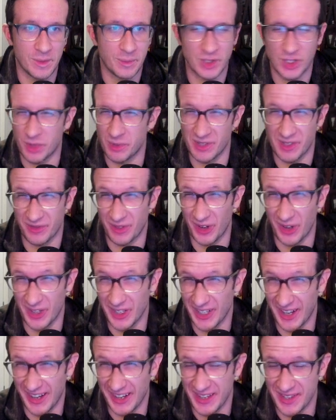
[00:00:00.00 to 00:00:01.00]
And the bishop isn't
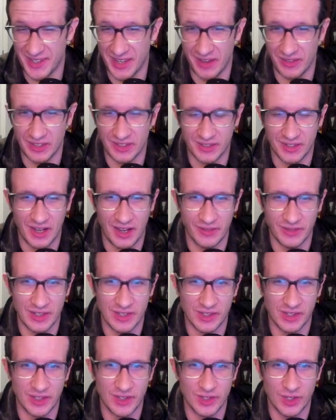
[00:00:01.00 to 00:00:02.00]
very good on e7,
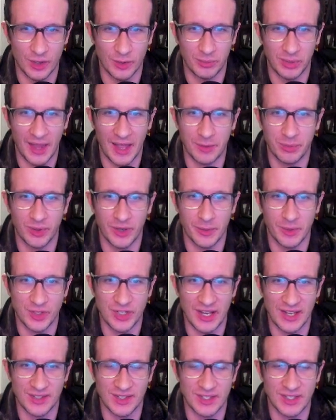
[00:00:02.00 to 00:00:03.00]
obviously. So black
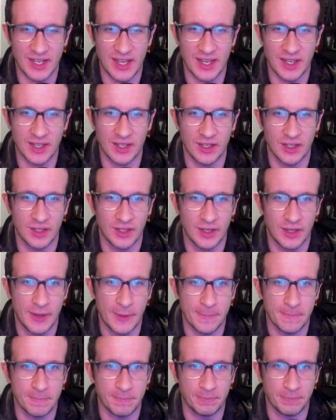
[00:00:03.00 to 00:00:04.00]
pretty much has to take.
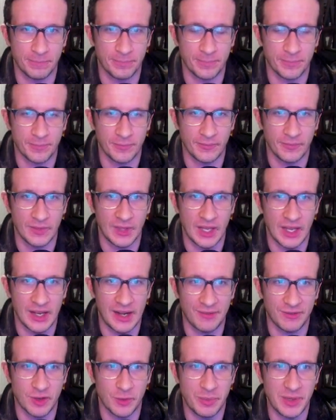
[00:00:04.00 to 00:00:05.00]

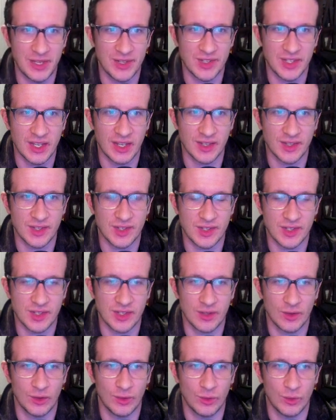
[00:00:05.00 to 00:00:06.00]
And after
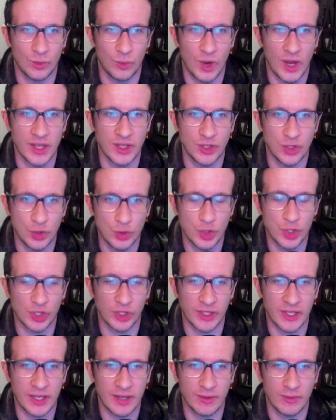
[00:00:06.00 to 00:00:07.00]
b6, white
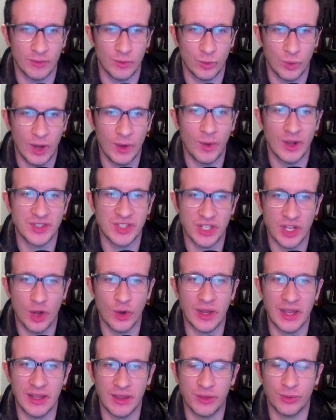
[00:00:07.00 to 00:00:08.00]
wants
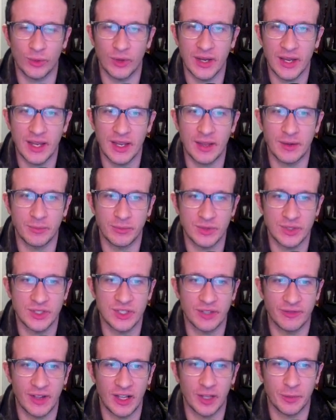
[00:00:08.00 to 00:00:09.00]
to go e3
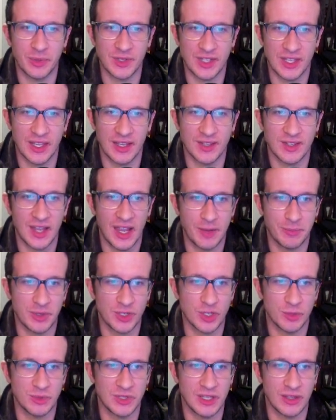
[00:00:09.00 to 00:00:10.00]
and develop his
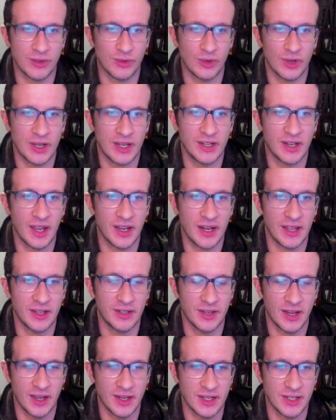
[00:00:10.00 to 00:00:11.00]
kingside, bishop d3,
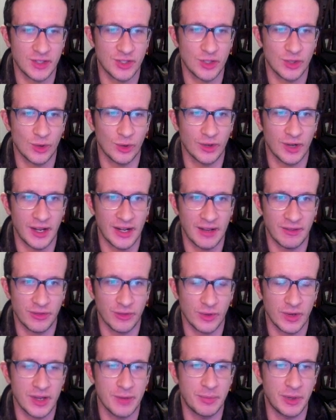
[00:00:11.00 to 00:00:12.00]
knight e2 or knight
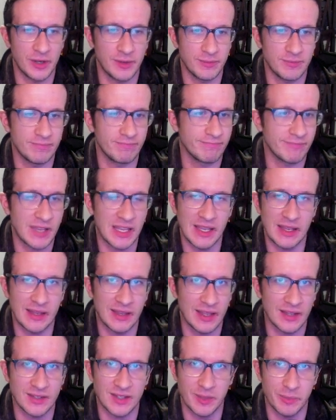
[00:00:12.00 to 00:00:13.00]
f3, but
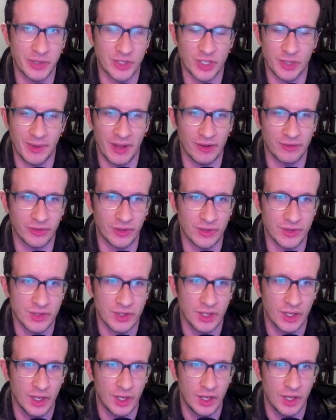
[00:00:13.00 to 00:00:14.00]
he gets the bishop out
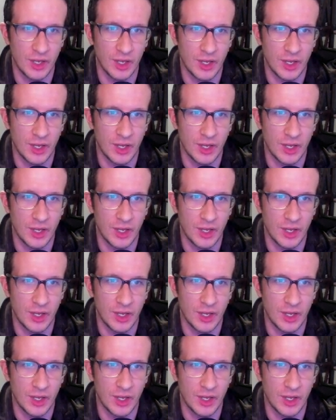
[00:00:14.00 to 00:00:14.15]
first.